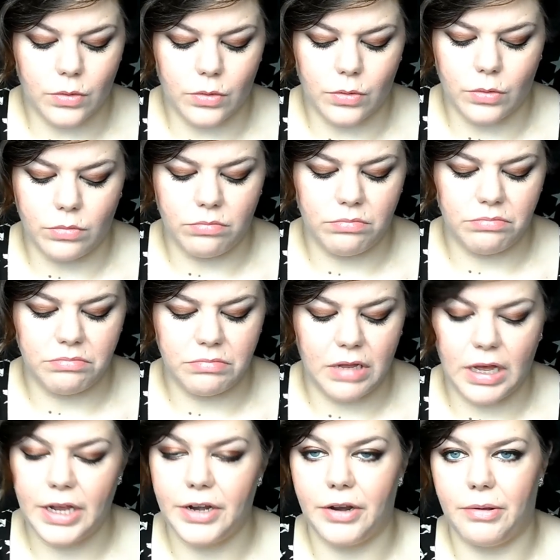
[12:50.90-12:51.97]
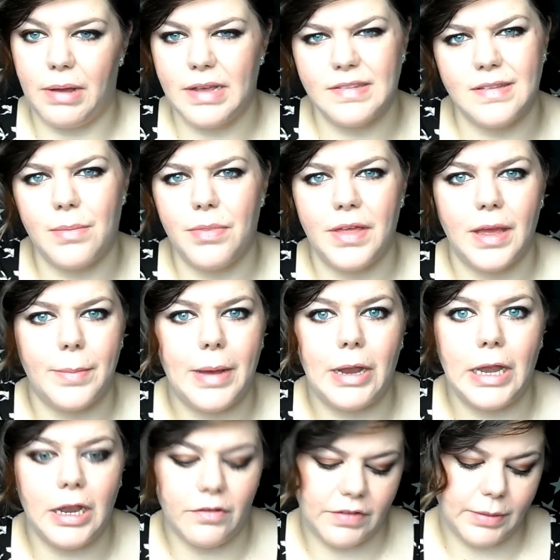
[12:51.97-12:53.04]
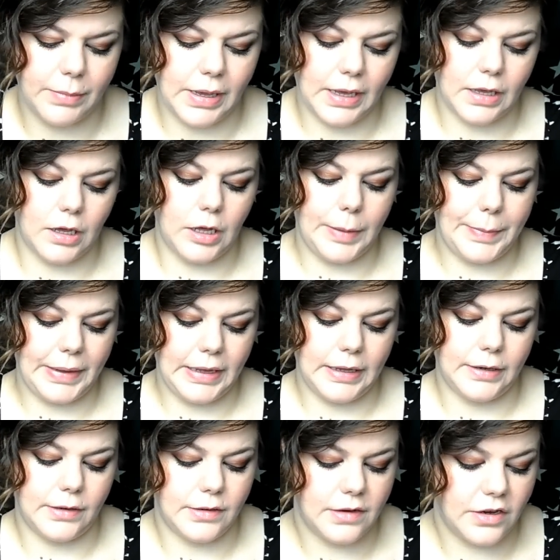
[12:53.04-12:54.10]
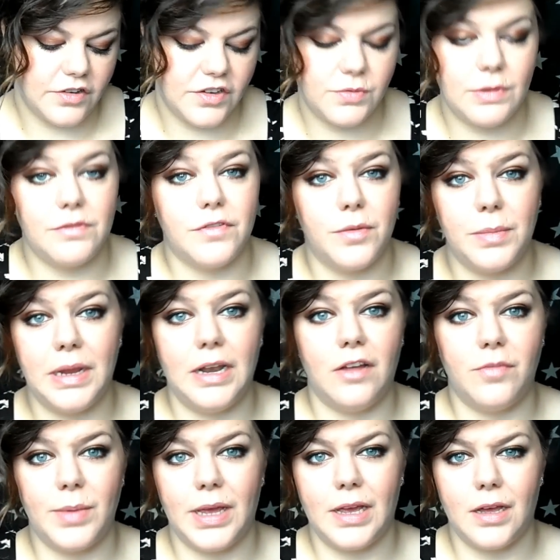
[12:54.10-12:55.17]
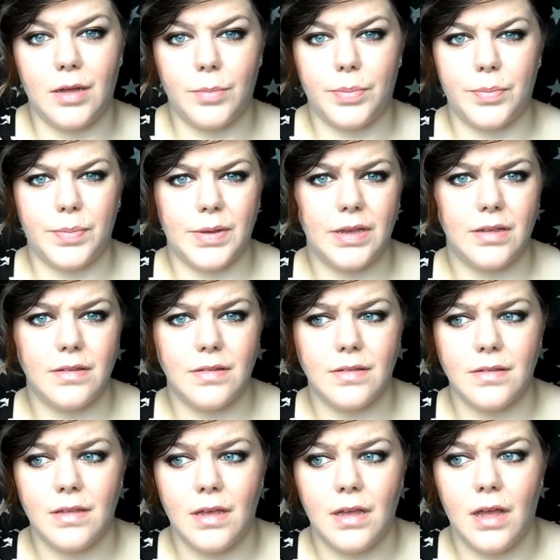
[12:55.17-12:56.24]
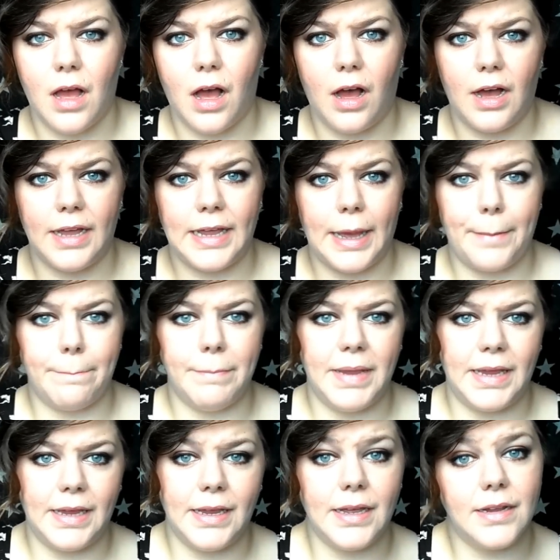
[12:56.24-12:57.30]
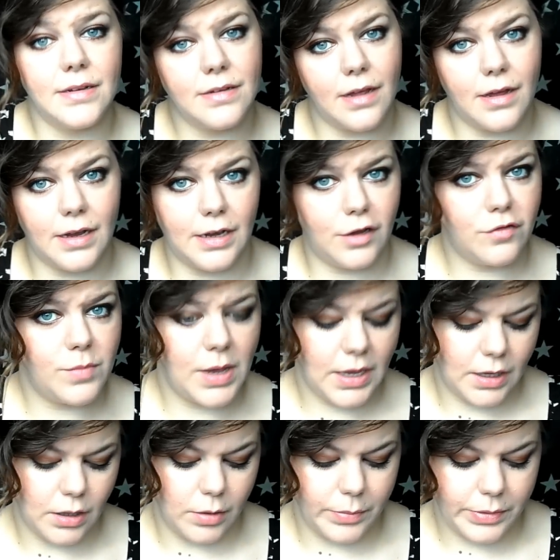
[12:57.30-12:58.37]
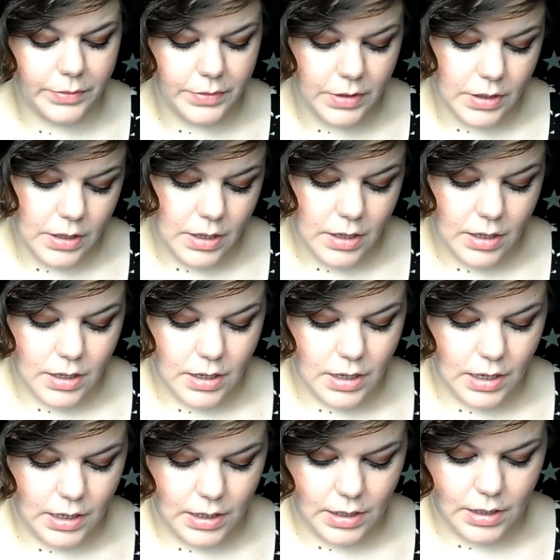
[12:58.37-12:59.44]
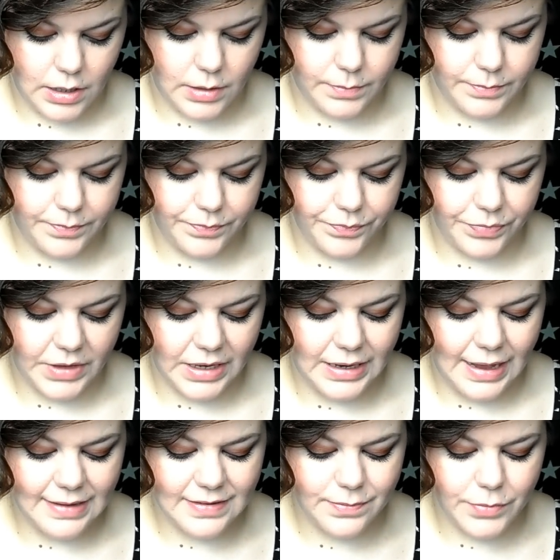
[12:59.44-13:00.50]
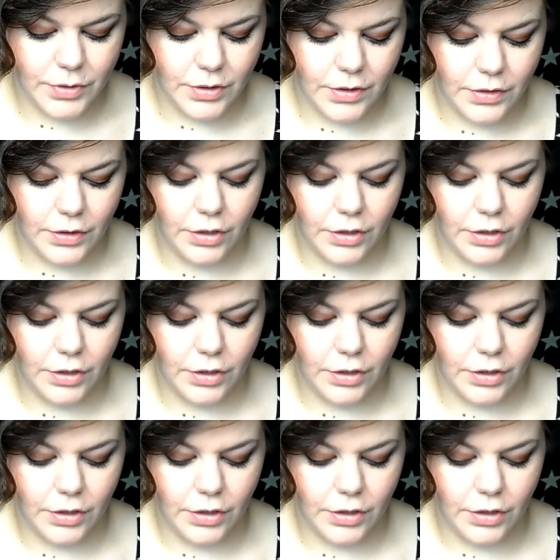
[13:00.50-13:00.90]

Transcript: or I don't know, something about loving makeup, and I just went for me, love makeup, because I am me and I love makeup. Um, last